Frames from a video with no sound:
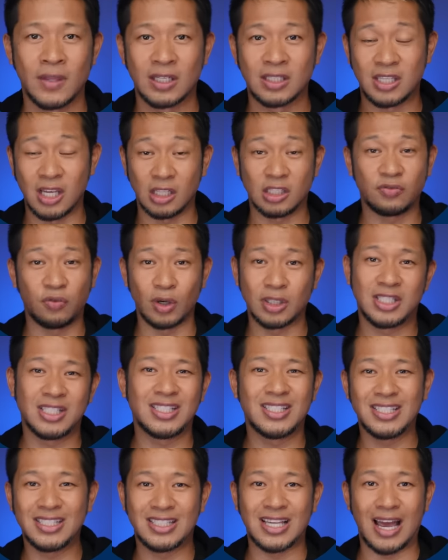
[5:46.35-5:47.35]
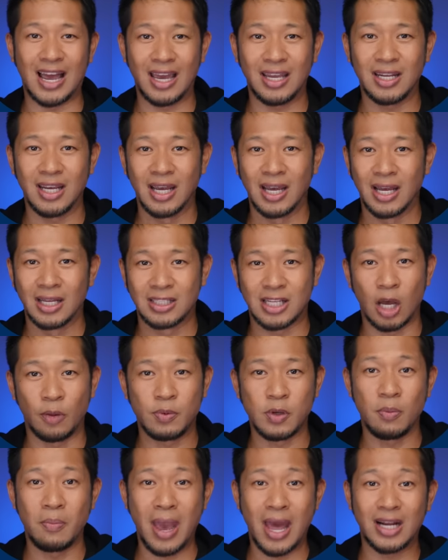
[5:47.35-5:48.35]
Salesforce is designed to
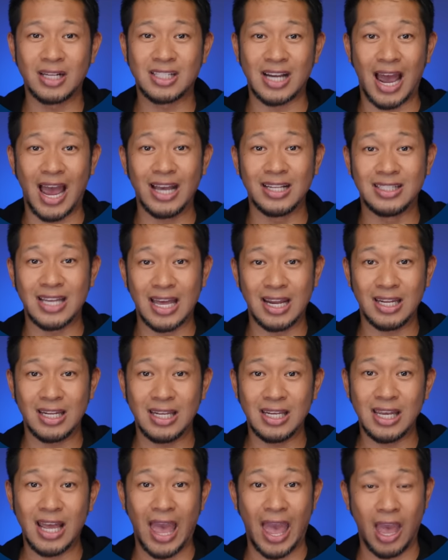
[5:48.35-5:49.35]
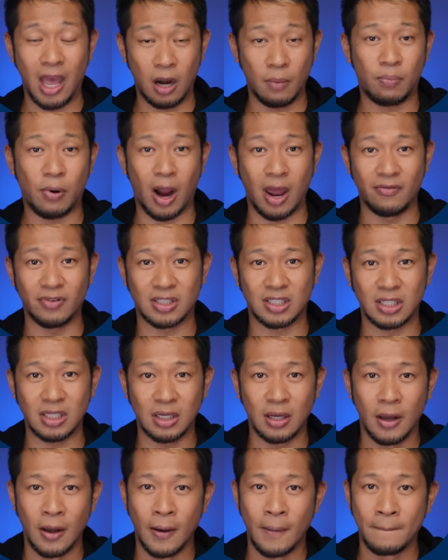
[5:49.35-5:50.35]
help you manage identity and
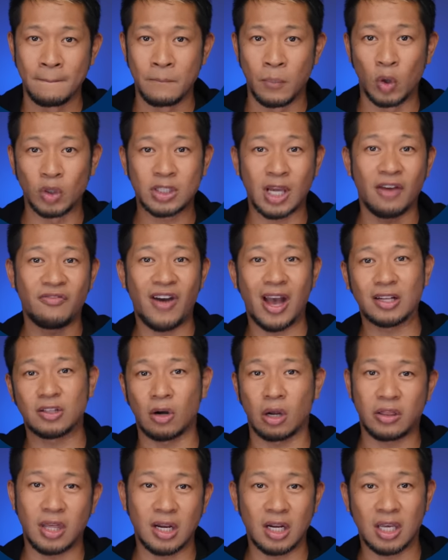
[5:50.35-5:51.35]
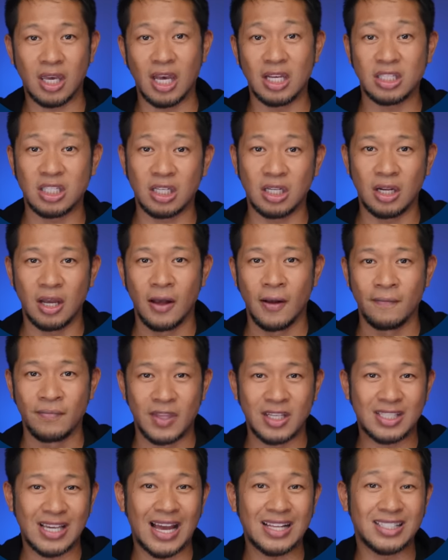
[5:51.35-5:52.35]
privacy, multi-factor authentication.
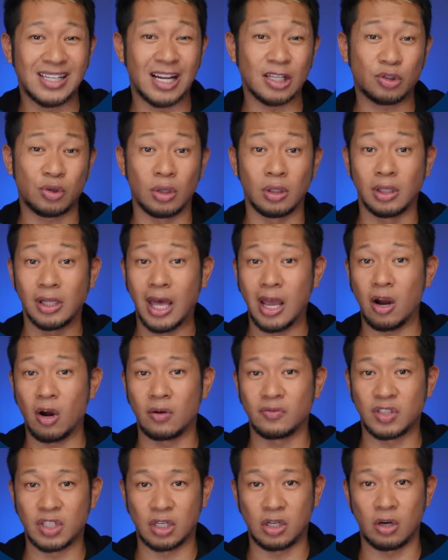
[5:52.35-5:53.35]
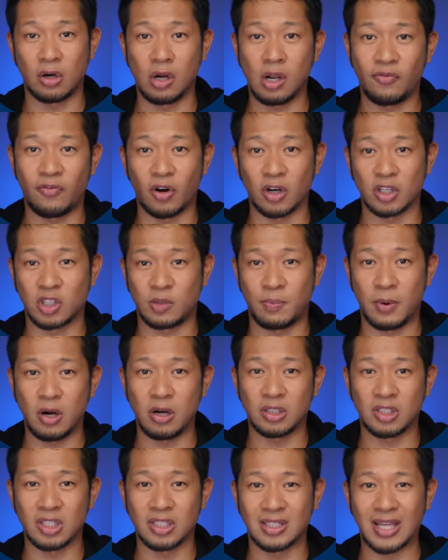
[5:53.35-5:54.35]
This adds an extra layer of security for
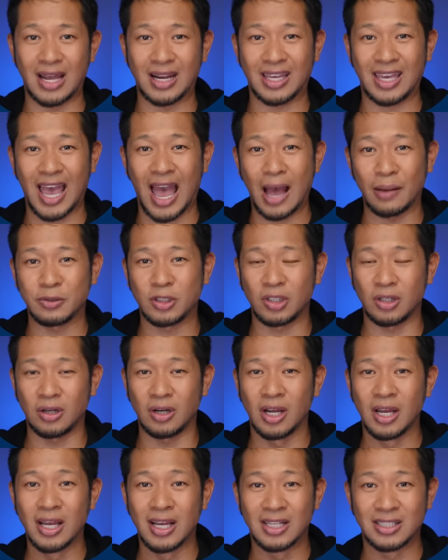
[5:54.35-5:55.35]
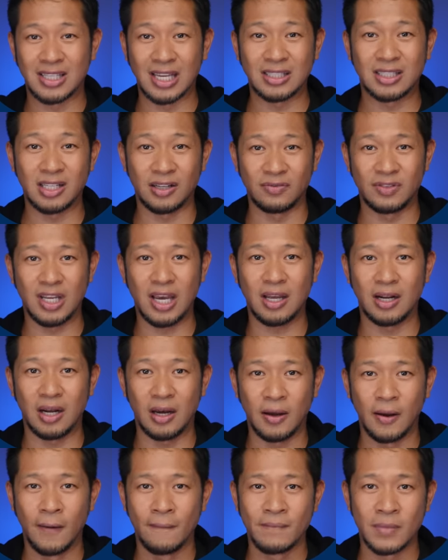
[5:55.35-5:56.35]
experiences that capture sensitive
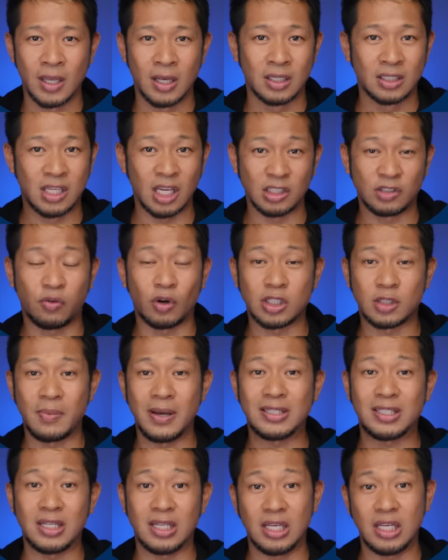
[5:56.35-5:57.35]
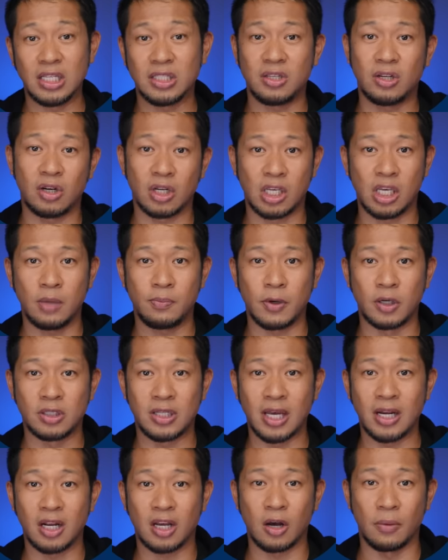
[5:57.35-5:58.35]
data. Salesforce makes it easier to keep your
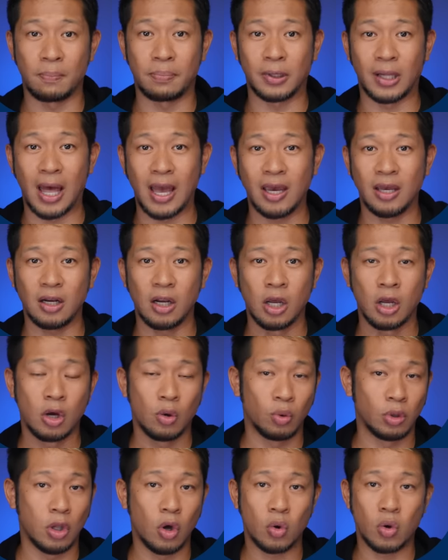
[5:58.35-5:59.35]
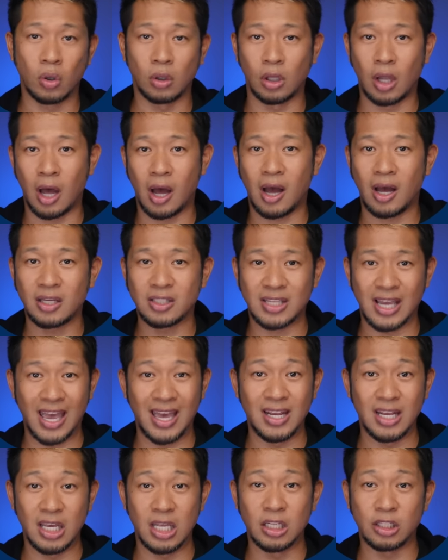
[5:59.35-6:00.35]
data compliant with local laws
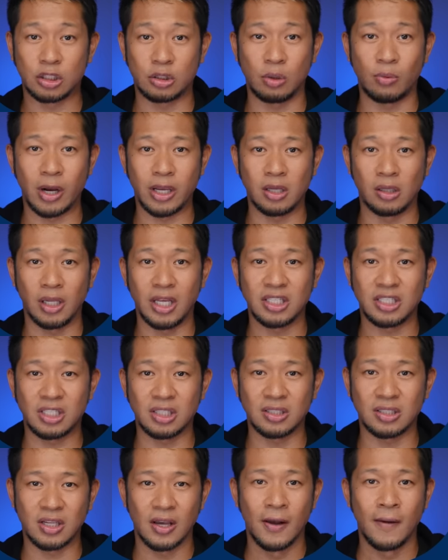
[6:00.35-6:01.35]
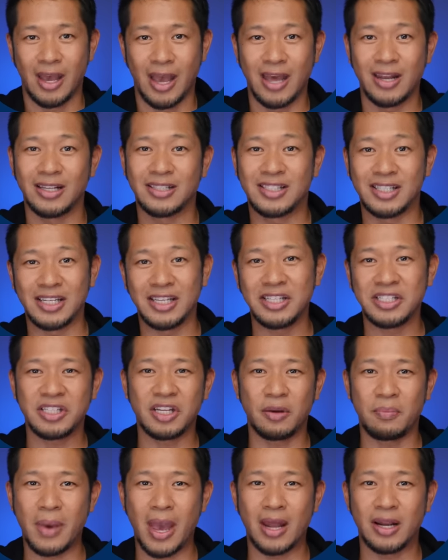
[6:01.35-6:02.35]
and industry regulations. And it's easy
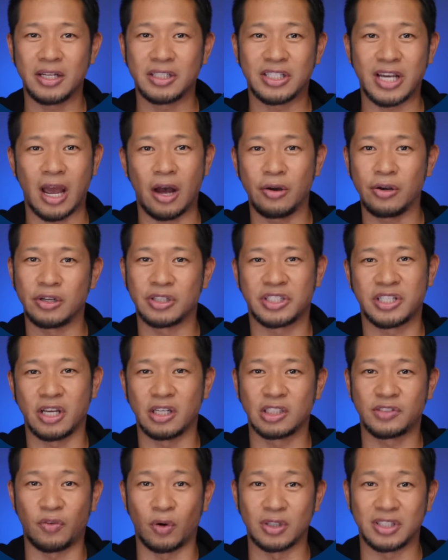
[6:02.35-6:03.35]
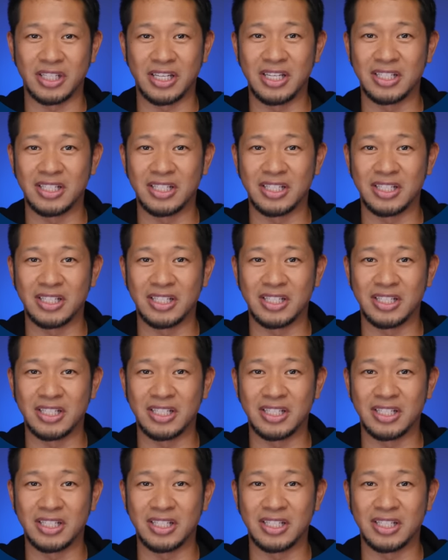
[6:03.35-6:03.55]
to manage how your Salesforce